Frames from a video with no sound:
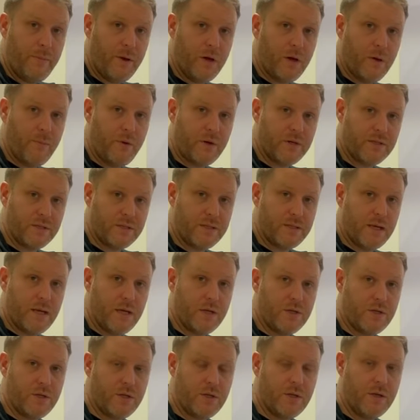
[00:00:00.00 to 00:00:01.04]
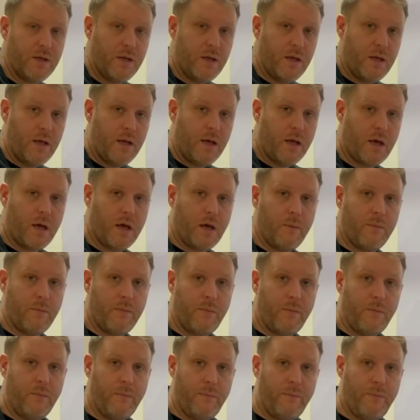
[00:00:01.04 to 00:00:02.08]
per presentation. Um,
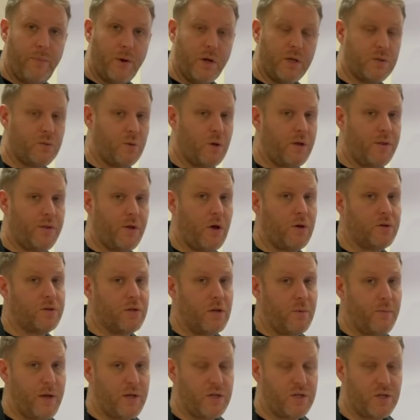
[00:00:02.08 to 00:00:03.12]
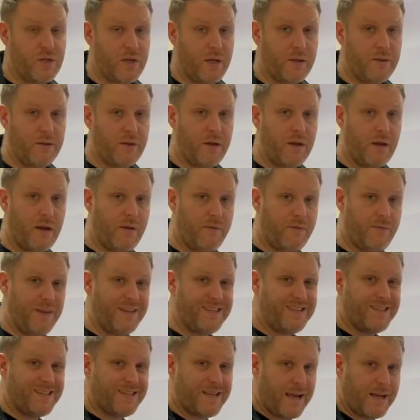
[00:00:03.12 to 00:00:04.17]
but it's worth also mentioning that if
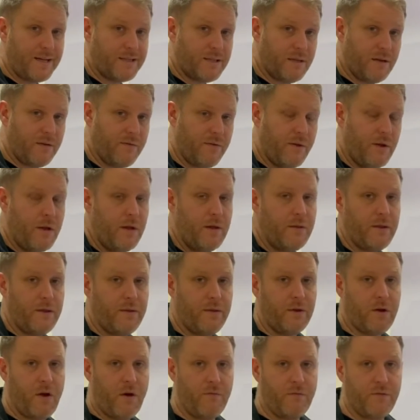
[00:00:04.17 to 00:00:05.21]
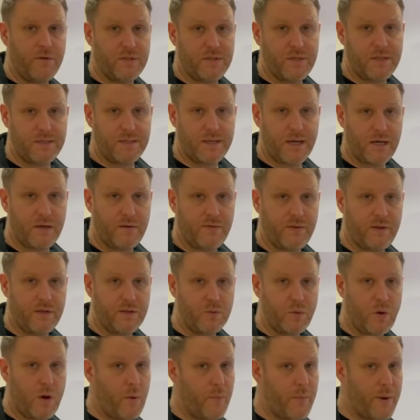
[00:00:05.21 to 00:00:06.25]
this is active, then the conferencing side of things
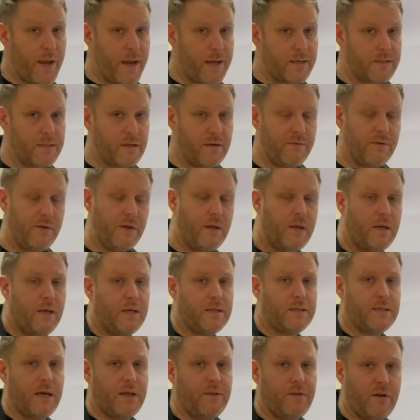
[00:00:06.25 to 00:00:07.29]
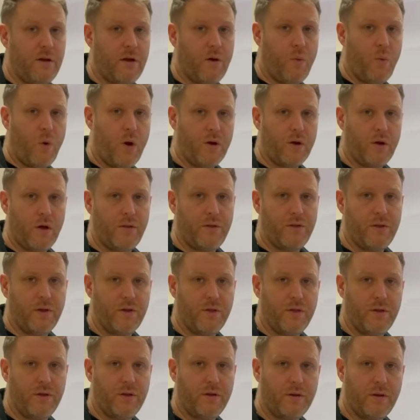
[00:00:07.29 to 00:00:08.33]
won't be active. It's either a one or the
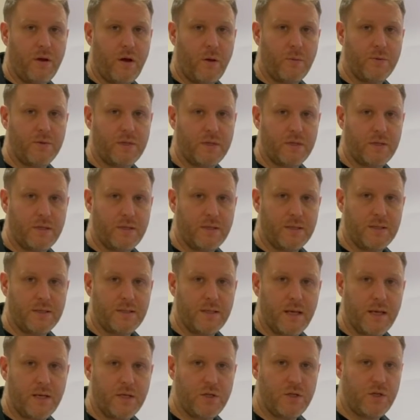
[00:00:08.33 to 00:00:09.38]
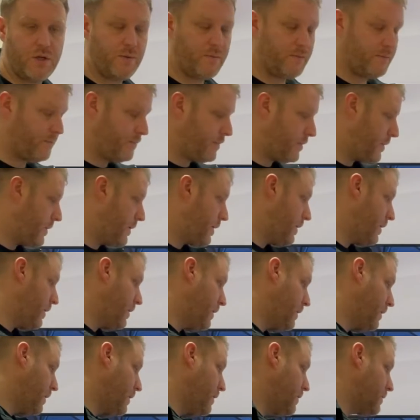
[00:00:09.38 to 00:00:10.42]
other option at this stage.
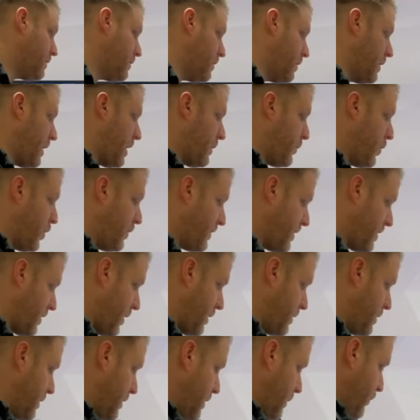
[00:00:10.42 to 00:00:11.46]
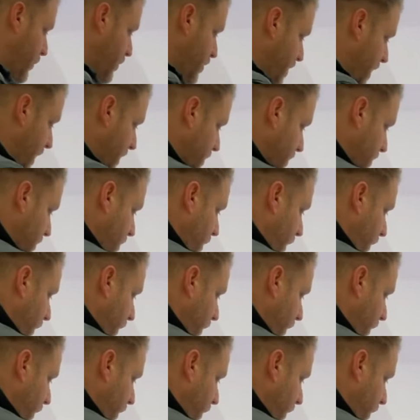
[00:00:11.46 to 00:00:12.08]
So that moves us on to the project and